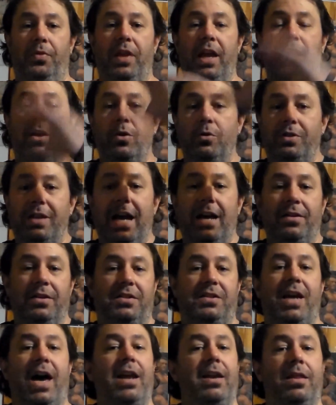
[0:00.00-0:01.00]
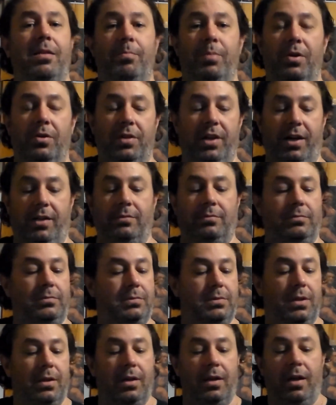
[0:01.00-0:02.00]
They go down the side of the building.
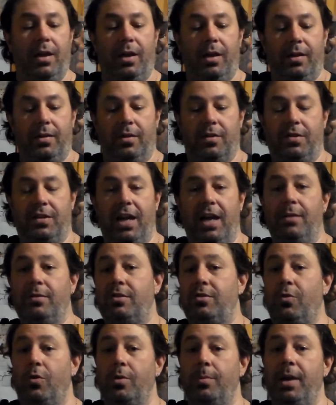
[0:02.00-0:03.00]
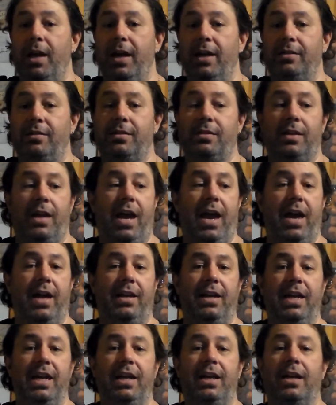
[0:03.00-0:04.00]
The sandstorm hits,
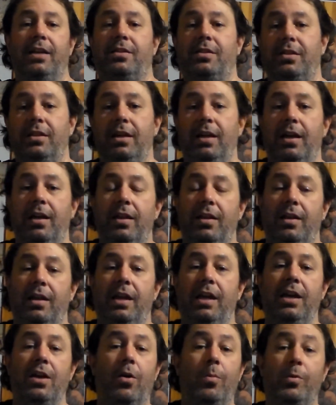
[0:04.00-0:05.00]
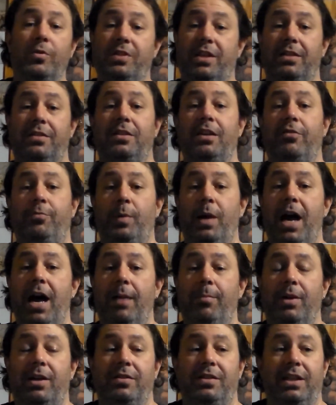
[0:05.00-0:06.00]
and he almost gets left
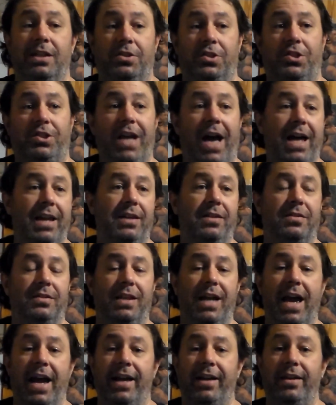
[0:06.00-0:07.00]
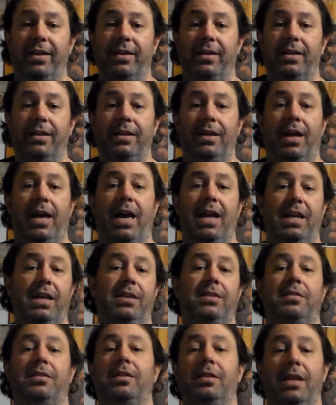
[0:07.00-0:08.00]
behind because he gets shot in his leg, and
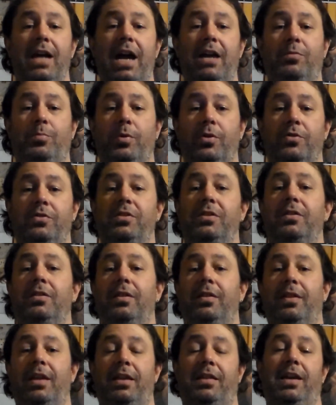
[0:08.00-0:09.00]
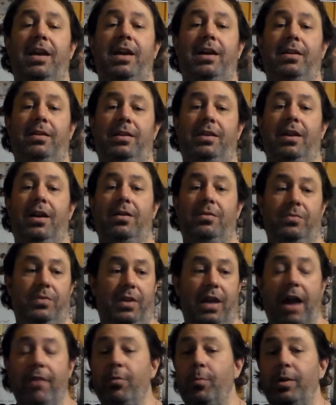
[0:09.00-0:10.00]
he's the last person that they,
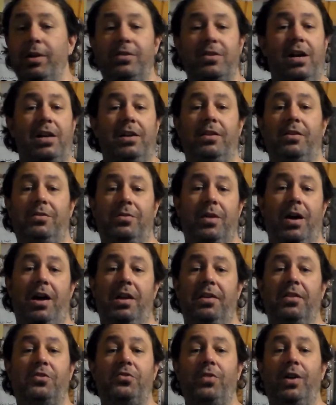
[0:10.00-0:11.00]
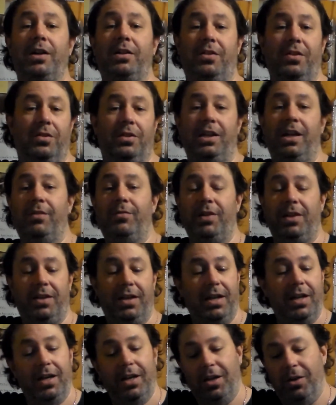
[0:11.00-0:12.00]
everybody's on the truck. They're
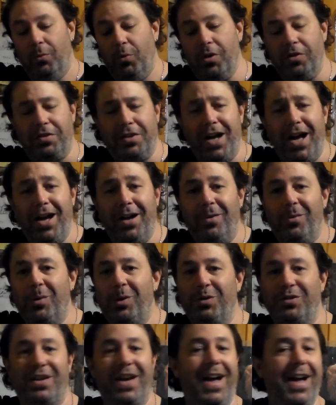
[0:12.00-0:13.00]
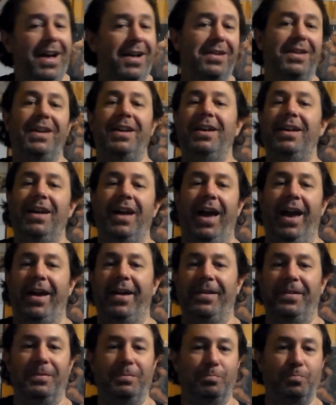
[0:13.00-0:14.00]
leaving. Where's Kyle? Where's Kyle?
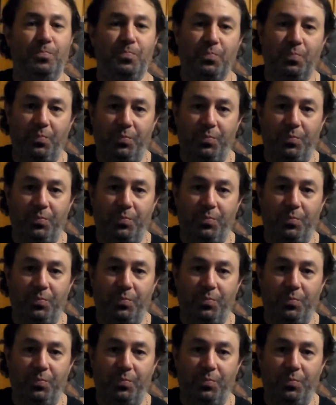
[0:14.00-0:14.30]
And